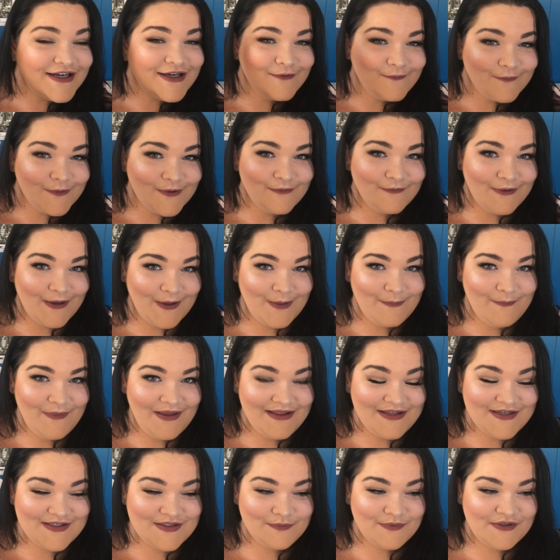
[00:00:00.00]
would
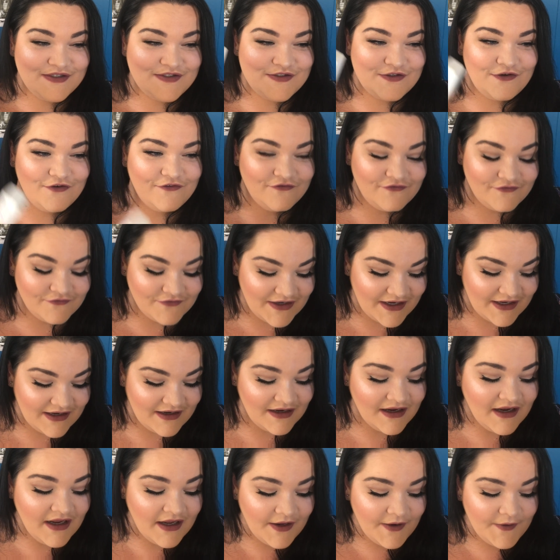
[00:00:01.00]
recommend this one so
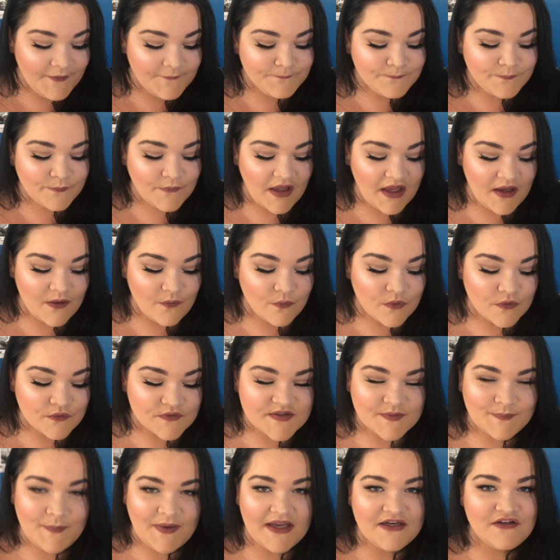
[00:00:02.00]
far. It will
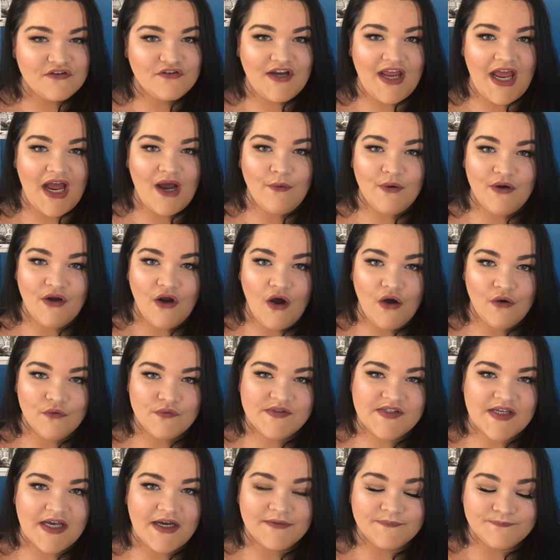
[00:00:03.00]
depend on how it
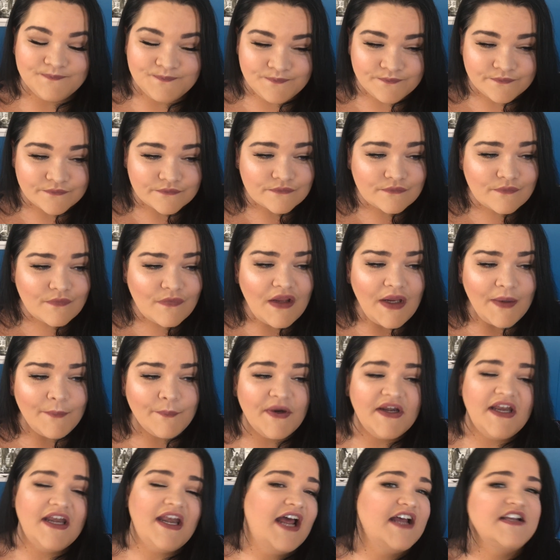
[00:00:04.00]
holds up,
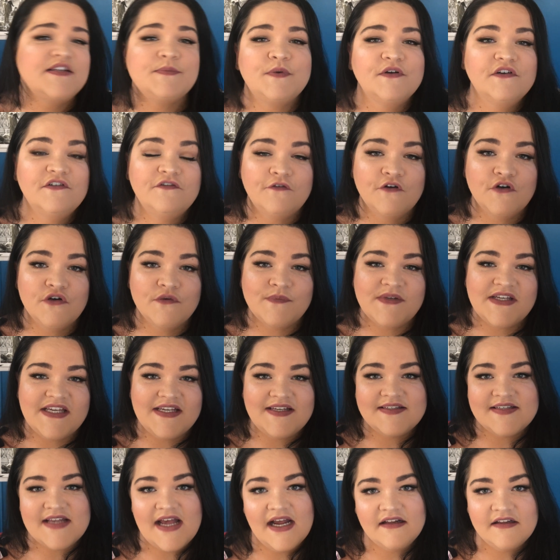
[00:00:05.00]
but it has performed
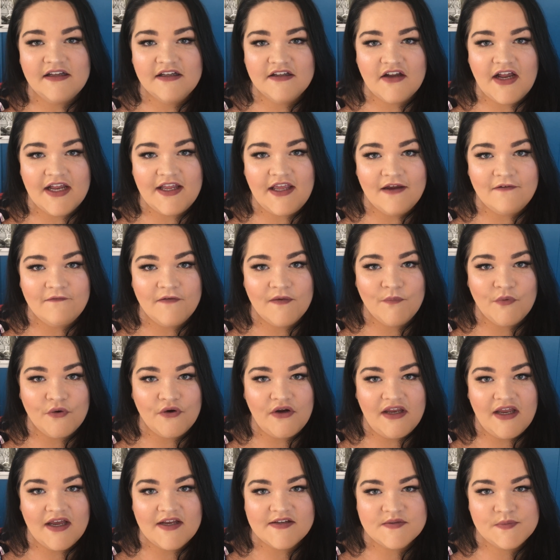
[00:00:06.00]
exactly like
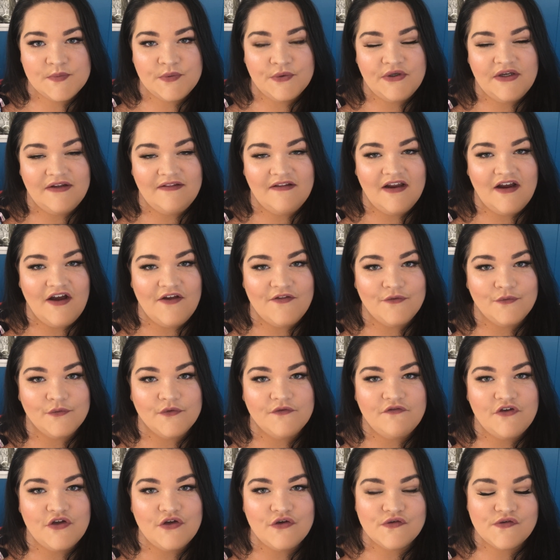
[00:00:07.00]
everybody has put in their other
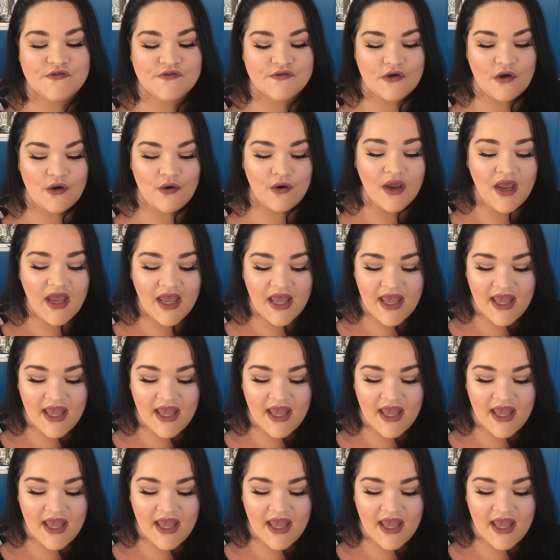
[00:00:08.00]
reviews. So